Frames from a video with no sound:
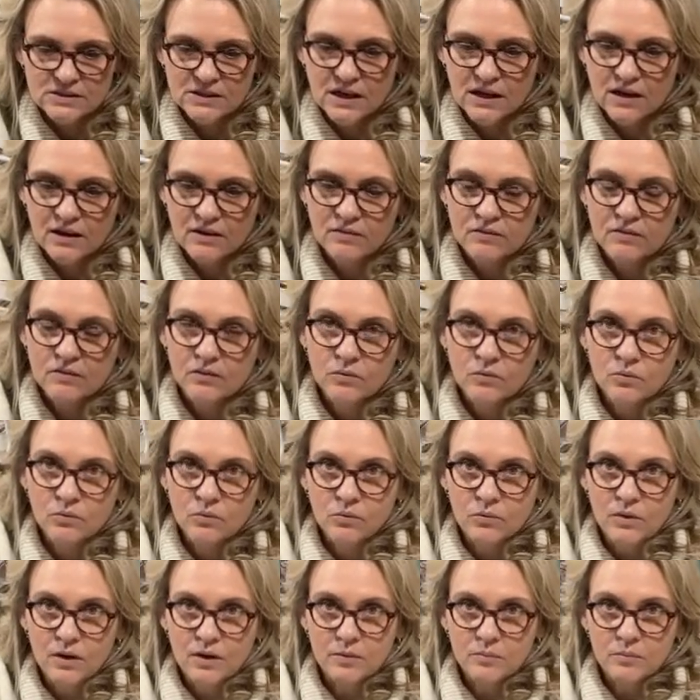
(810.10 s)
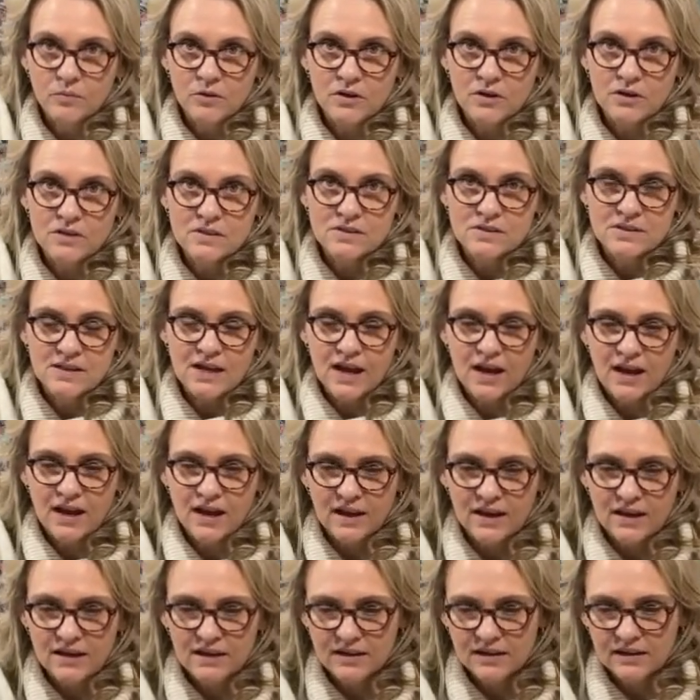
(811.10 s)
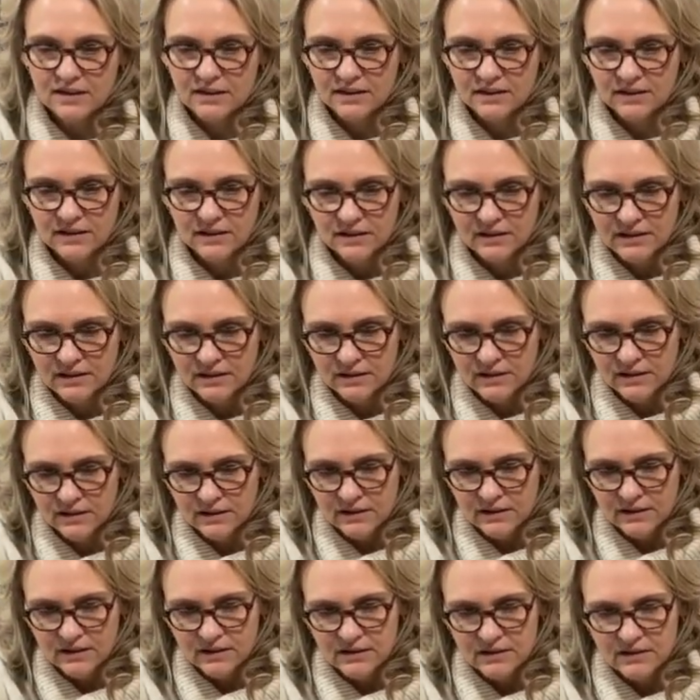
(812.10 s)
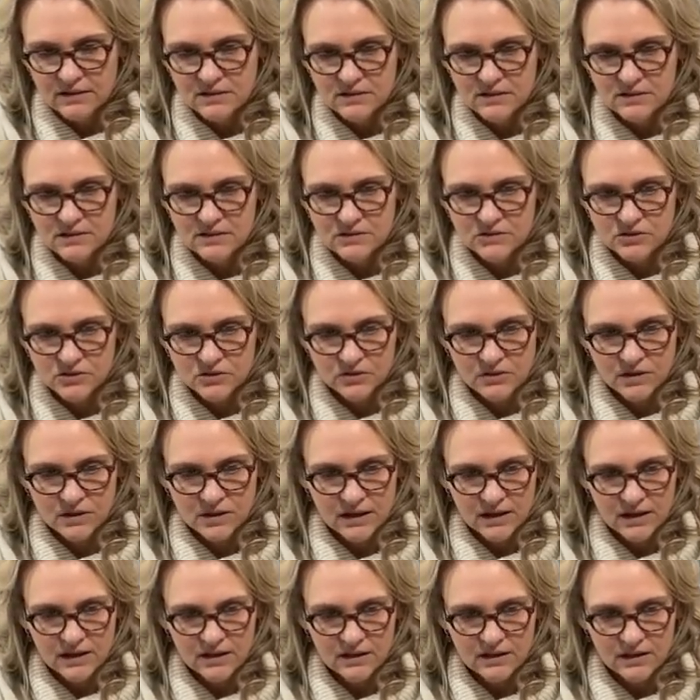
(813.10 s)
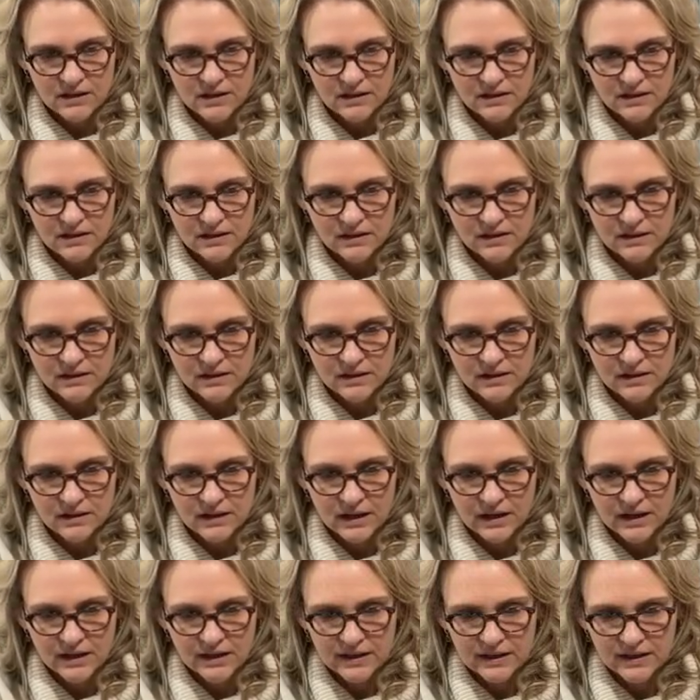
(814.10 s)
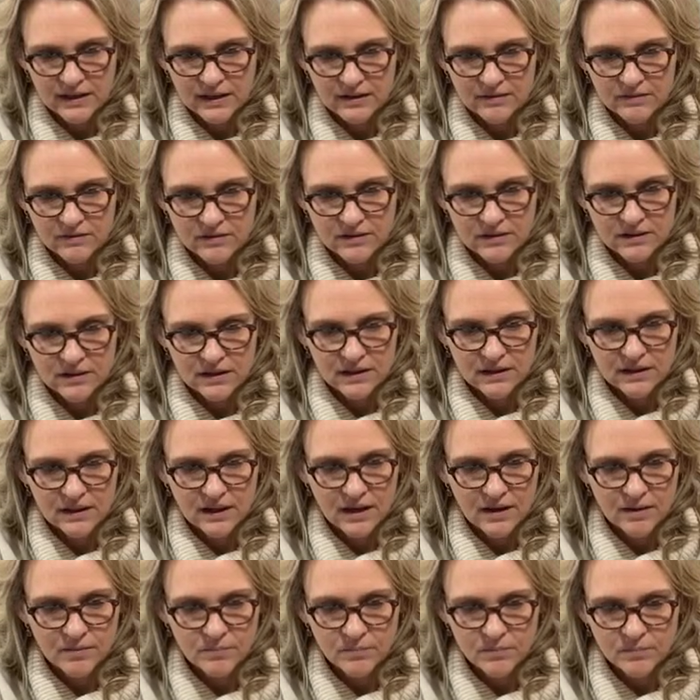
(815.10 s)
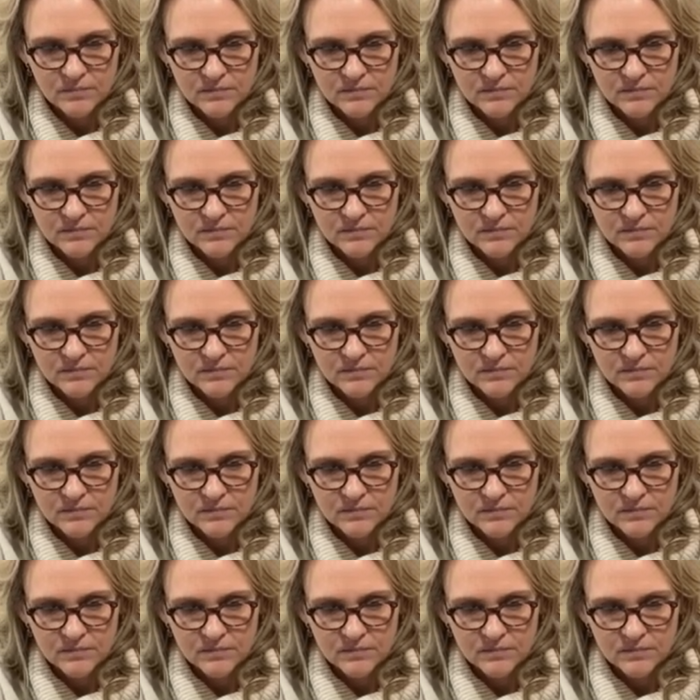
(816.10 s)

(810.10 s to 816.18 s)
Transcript: have one more side to join, lining everything up,